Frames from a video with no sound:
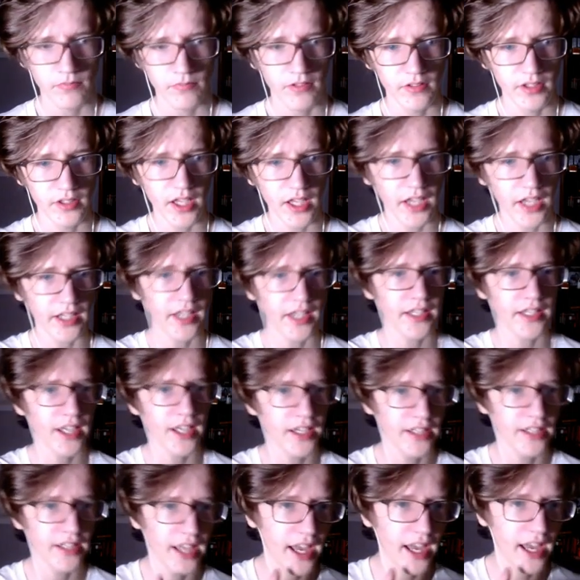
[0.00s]
Yeah, yeah, yeah.
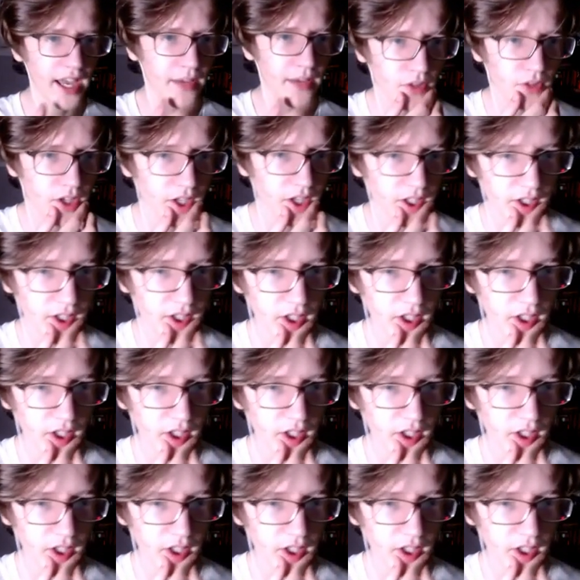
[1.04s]
They have the the